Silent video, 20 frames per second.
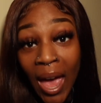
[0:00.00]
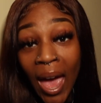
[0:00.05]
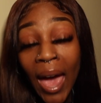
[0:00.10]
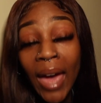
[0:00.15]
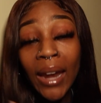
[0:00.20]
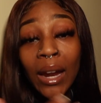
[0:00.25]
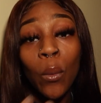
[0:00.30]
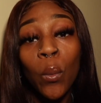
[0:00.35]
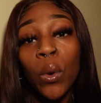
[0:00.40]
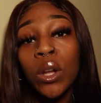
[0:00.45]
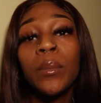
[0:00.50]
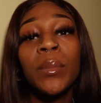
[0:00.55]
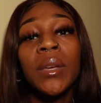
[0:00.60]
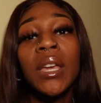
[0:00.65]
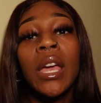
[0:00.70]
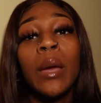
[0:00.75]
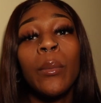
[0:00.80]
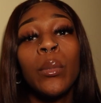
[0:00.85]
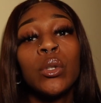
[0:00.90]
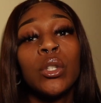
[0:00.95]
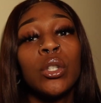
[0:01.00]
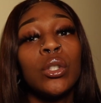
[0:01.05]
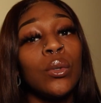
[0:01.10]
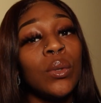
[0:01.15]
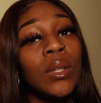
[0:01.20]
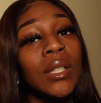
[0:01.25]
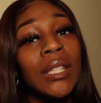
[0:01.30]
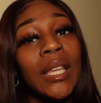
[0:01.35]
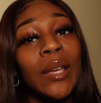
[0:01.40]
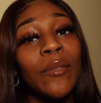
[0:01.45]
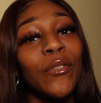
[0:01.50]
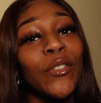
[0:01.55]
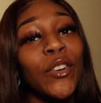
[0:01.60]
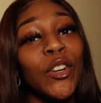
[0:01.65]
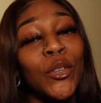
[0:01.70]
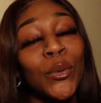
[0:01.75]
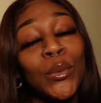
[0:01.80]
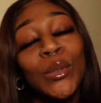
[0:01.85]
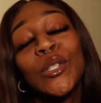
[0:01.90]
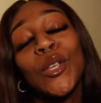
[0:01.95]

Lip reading: and I want to be able to do the same for you.